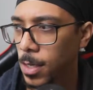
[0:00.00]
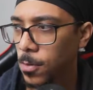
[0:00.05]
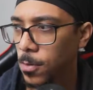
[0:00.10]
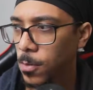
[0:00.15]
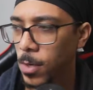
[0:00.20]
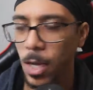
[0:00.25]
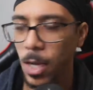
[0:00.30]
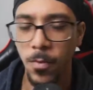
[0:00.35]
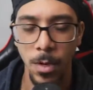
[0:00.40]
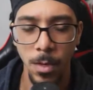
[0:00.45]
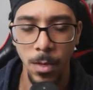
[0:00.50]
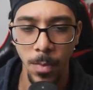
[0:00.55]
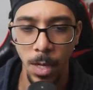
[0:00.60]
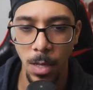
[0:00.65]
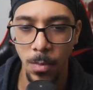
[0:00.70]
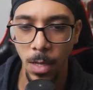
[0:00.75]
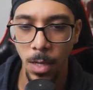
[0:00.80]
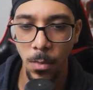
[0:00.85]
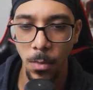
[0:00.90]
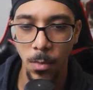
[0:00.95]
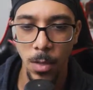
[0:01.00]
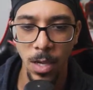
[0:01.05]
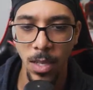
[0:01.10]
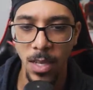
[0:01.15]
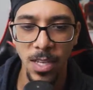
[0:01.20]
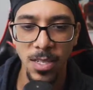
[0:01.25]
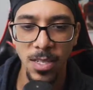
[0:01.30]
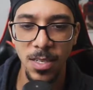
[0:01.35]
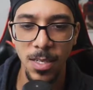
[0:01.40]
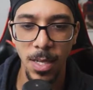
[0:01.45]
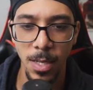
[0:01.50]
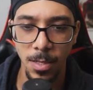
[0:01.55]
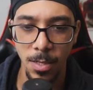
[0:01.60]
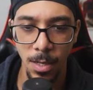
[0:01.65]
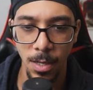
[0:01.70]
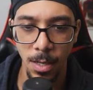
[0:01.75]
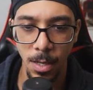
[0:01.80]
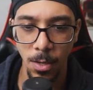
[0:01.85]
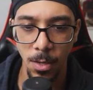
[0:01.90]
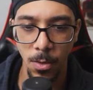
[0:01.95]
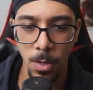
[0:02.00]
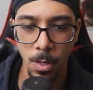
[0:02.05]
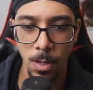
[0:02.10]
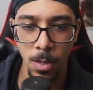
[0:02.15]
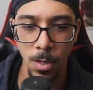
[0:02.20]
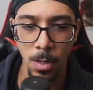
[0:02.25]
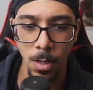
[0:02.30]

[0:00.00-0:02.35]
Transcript: Whatever it may be, necessity or